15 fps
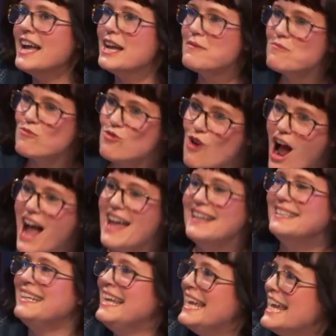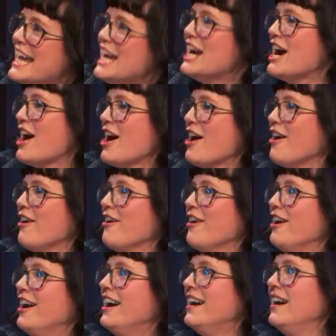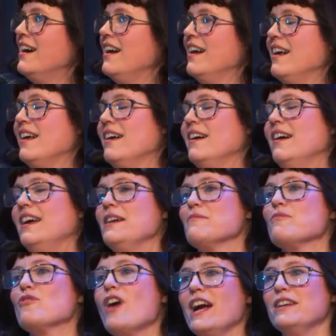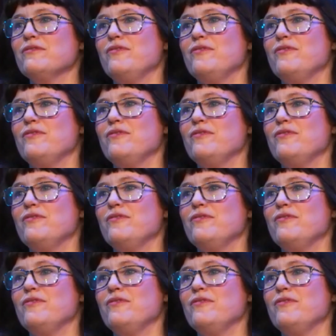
I am right here! I am right